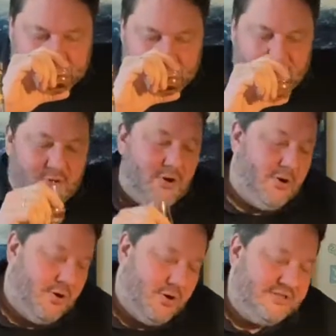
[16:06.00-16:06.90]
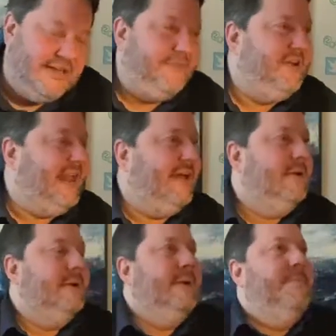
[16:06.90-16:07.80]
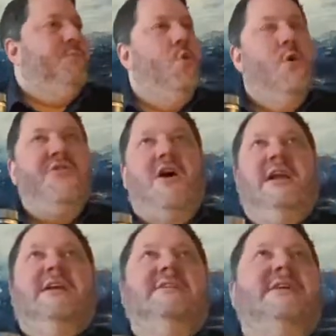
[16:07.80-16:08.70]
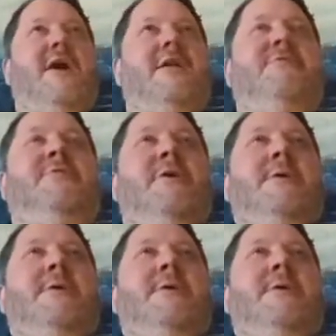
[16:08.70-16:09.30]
Oh, it's definitely that North Island kind of